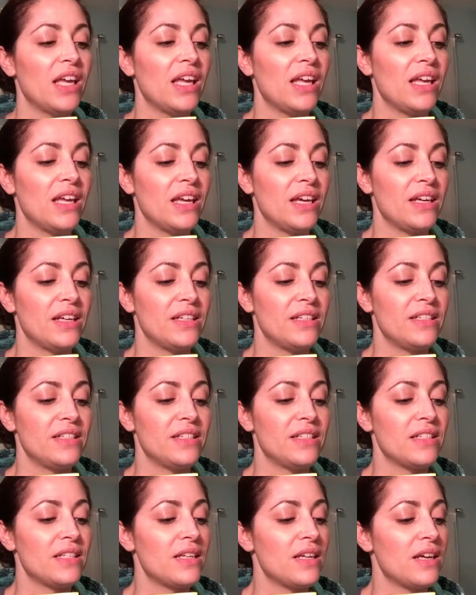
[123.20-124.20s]

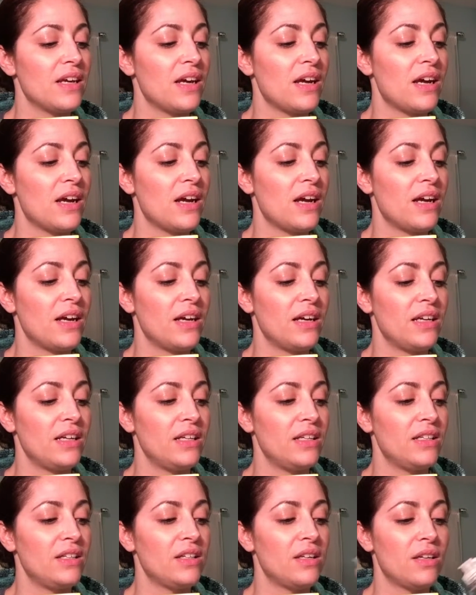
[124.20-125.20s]
and
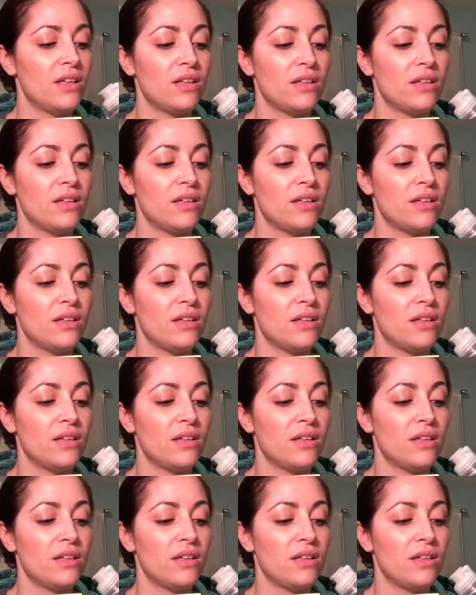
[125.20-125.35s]
I